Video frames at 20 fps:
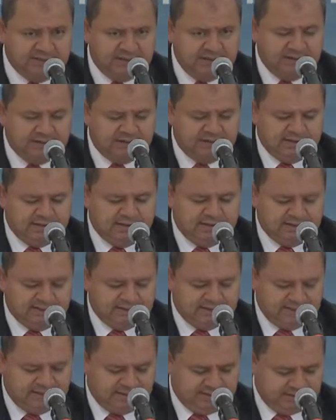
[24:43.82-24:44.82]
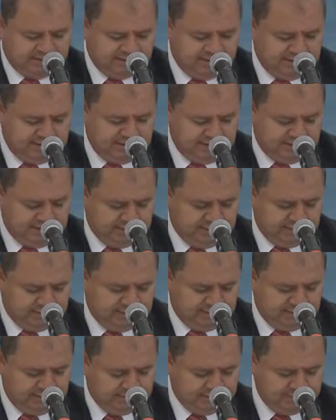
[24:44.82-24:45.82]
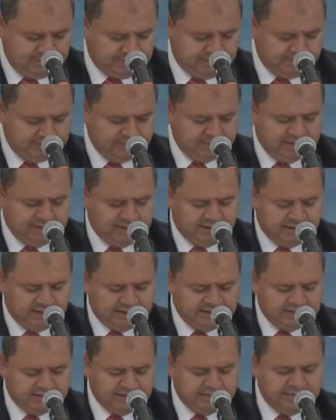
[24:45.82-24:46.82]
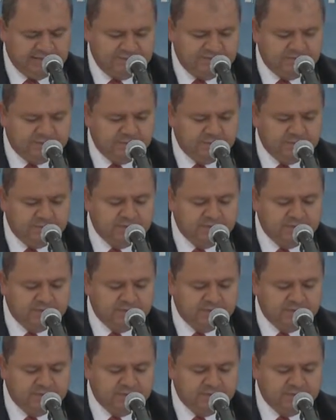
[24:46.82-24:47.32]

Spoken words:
But they work as an interface